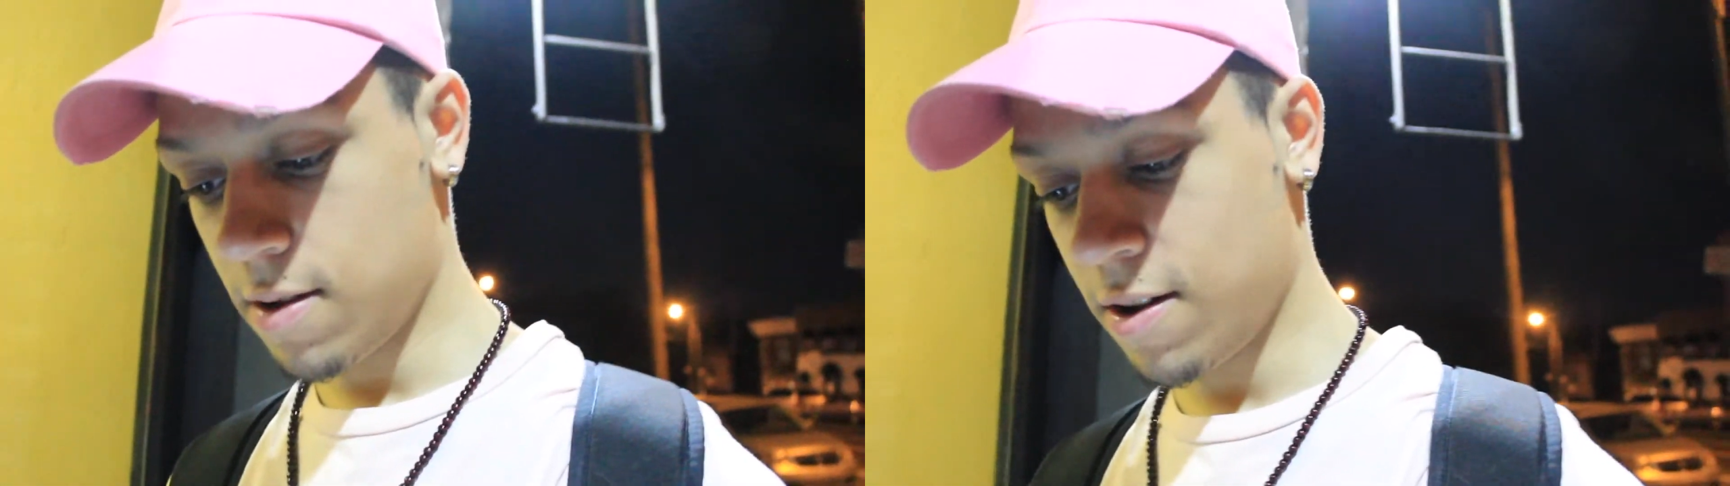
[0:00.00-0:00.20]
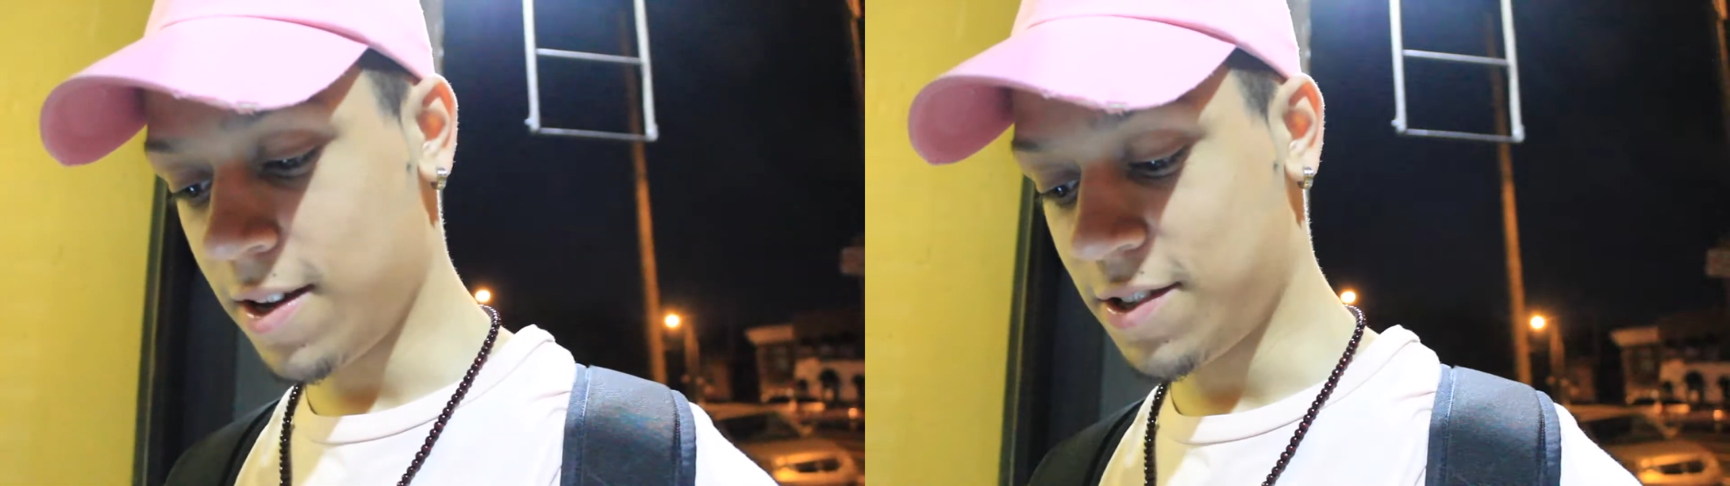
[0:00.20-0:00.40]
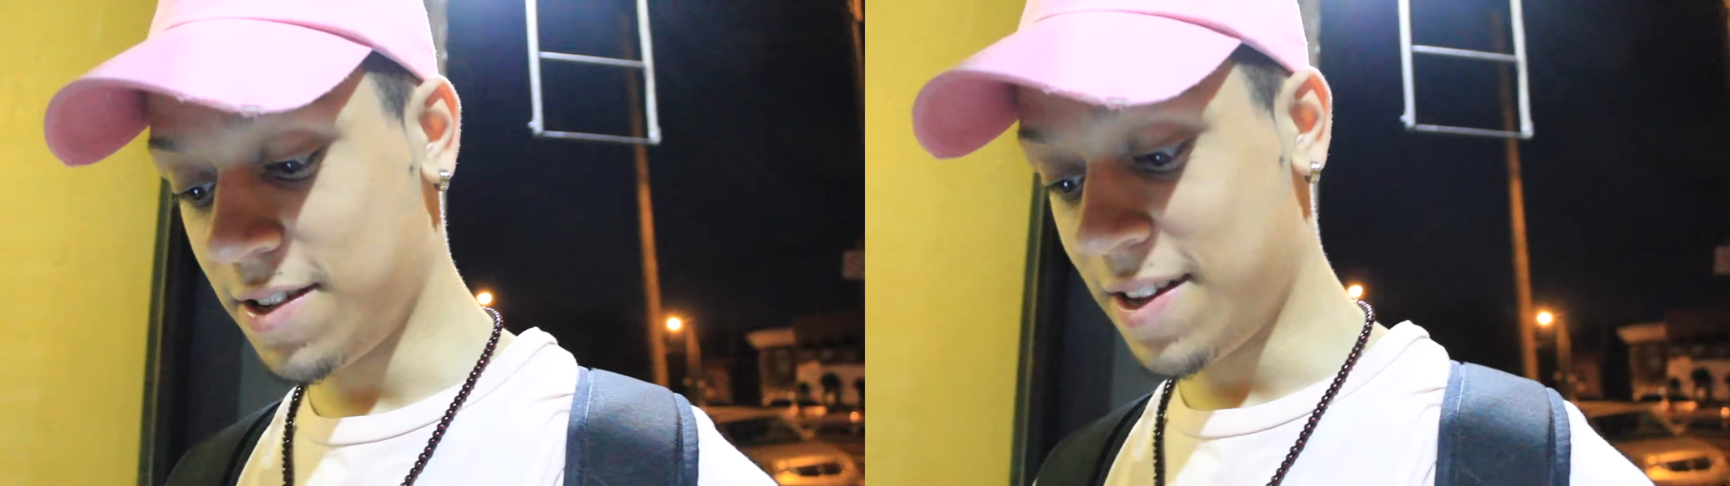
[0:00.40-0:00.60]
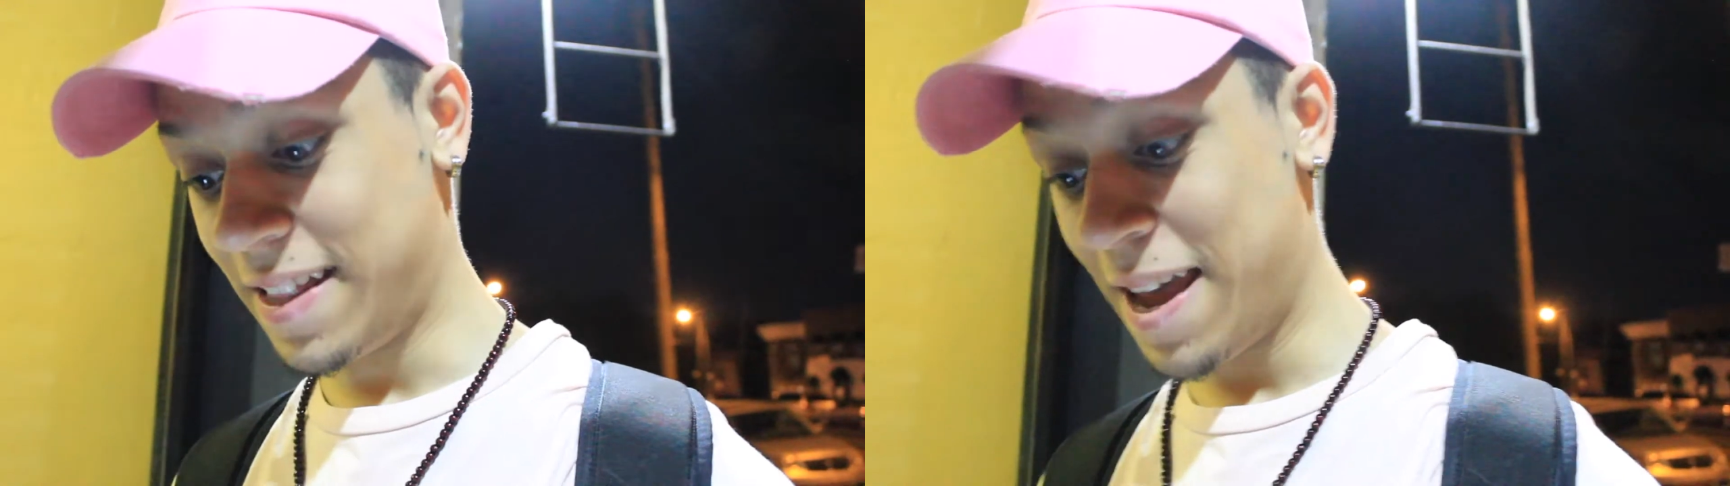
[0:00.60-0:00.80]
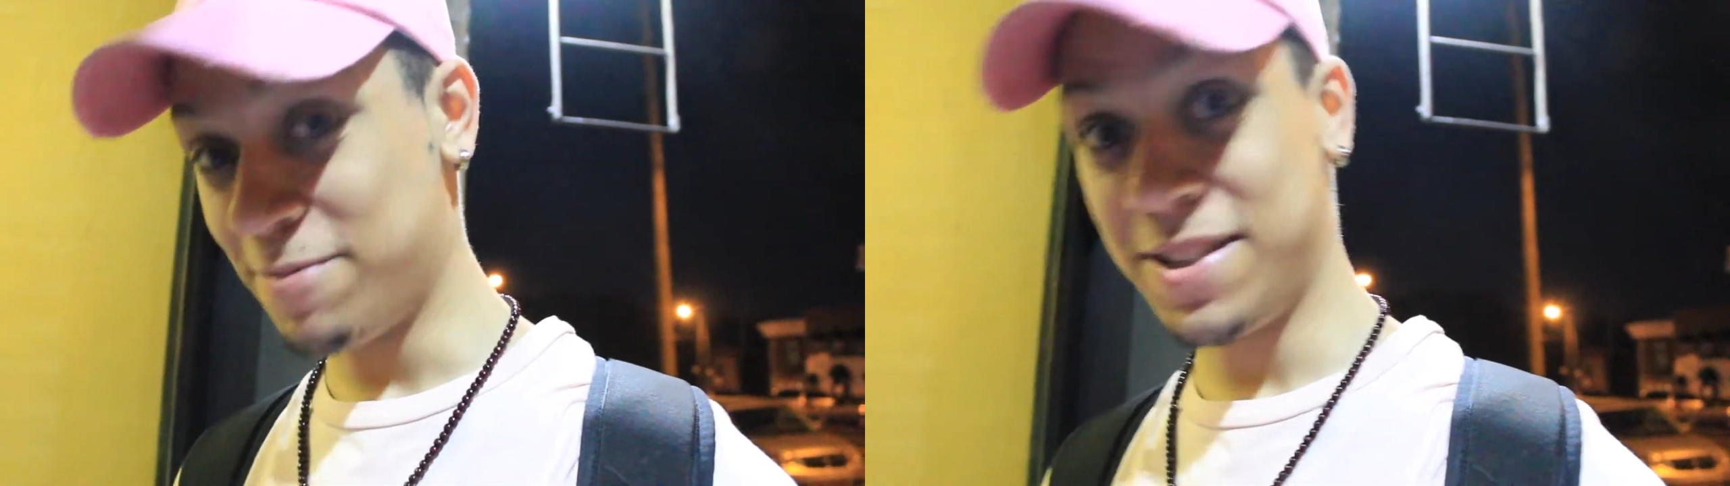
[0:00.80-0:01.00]
Oh yeah, she did.
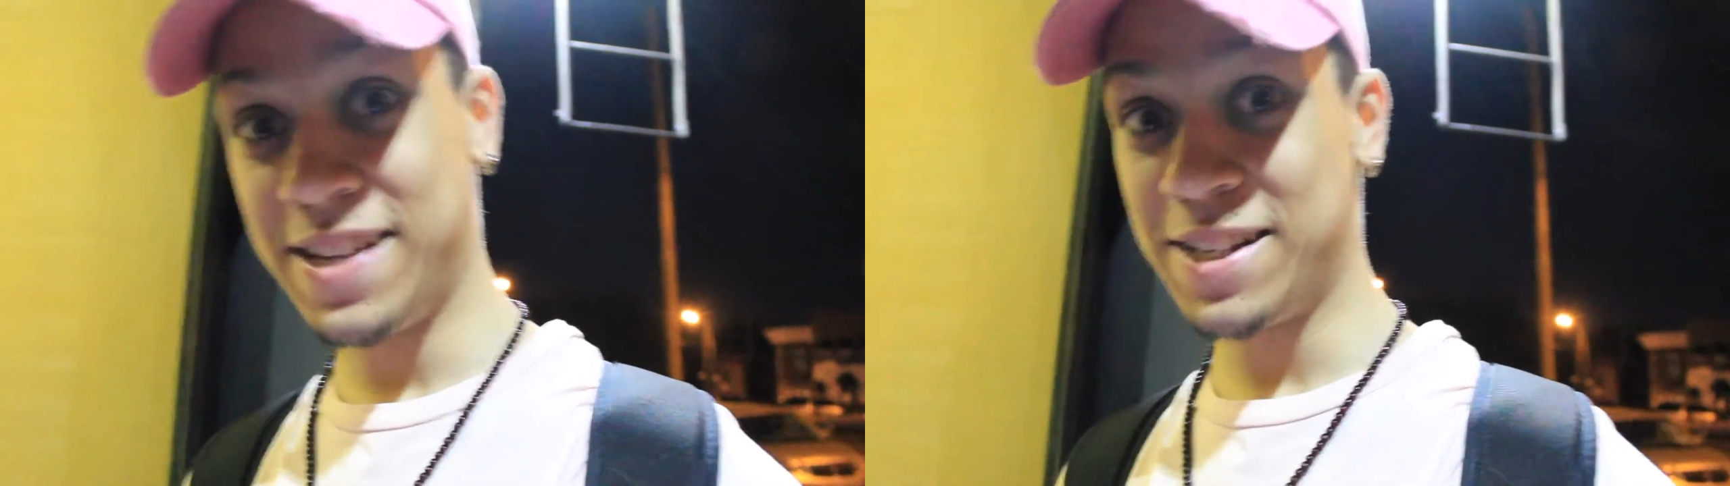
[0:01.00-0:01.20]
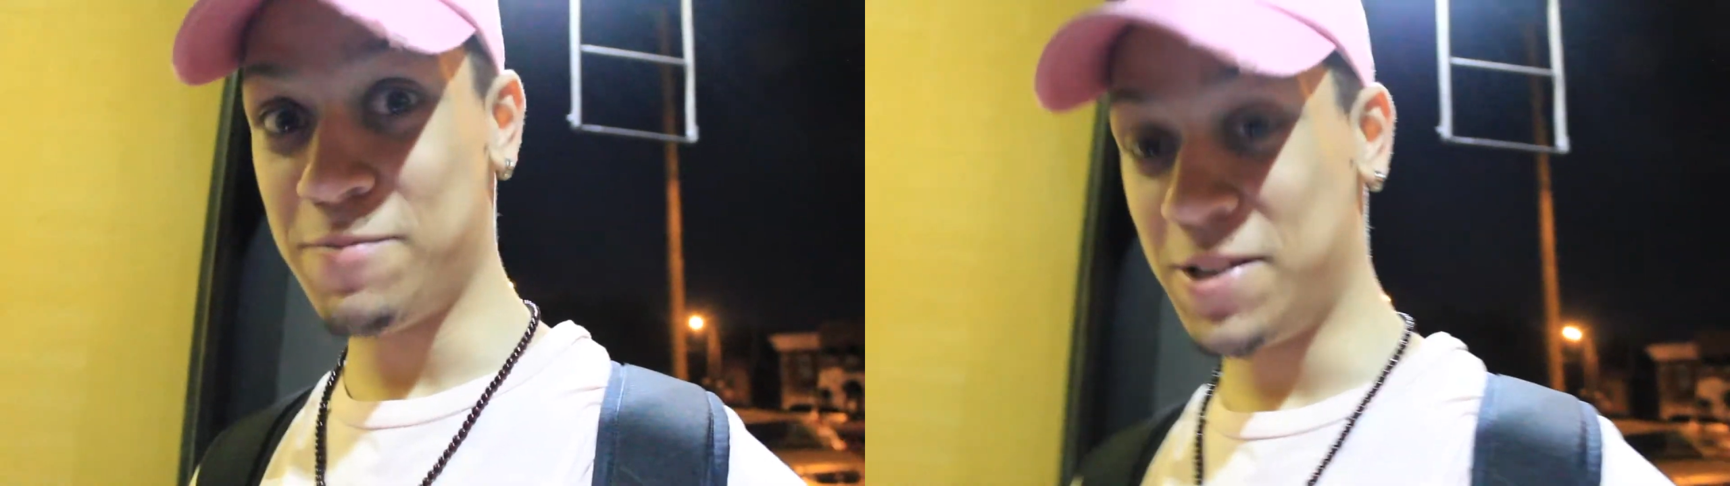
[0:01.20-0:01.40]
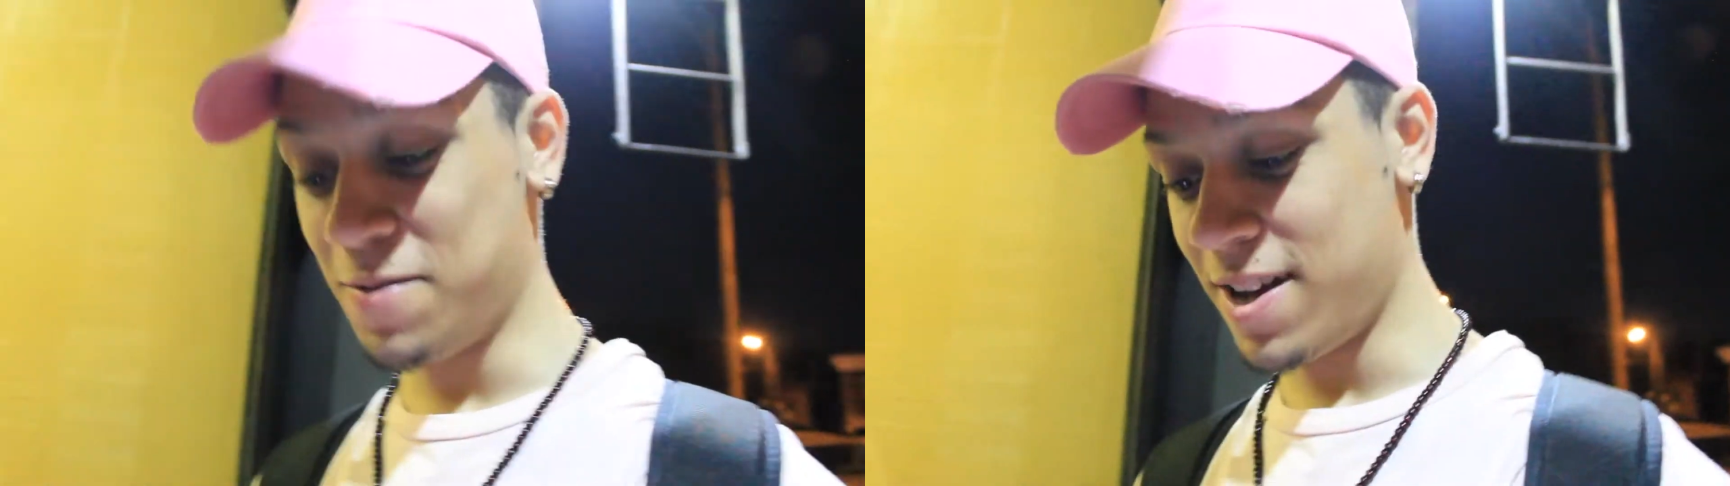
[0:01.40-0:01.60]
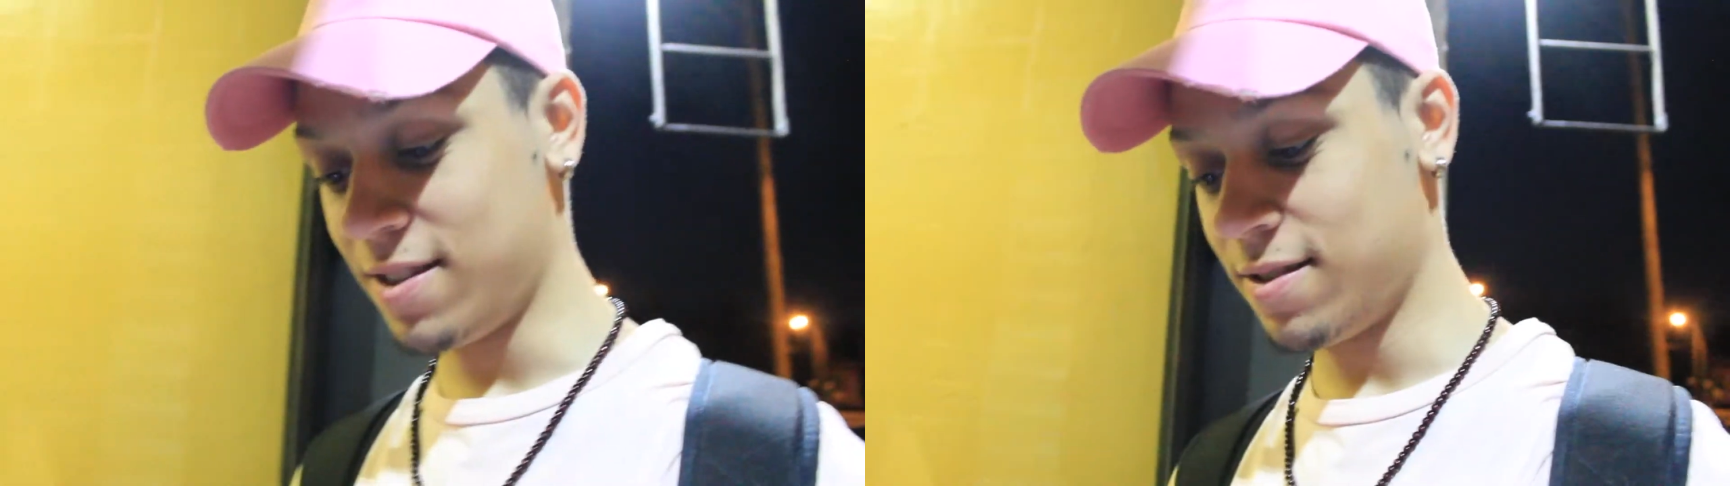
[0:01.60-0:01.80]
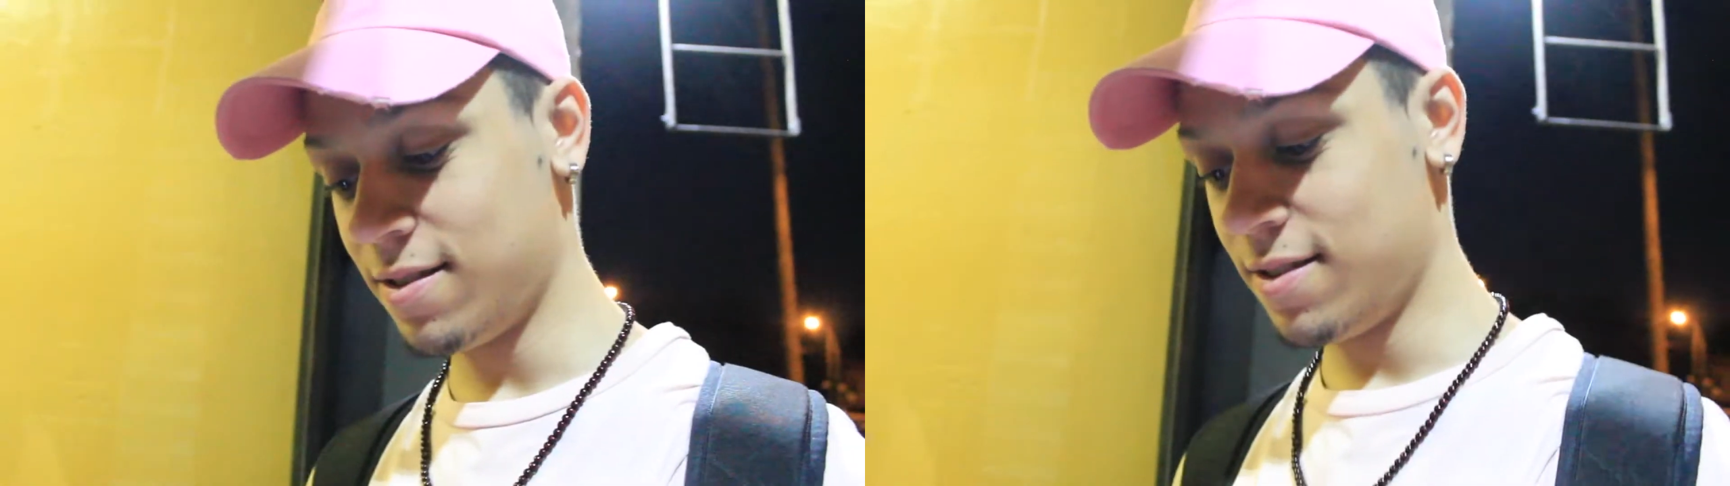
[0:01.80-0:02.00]
Damn, she texted me twice.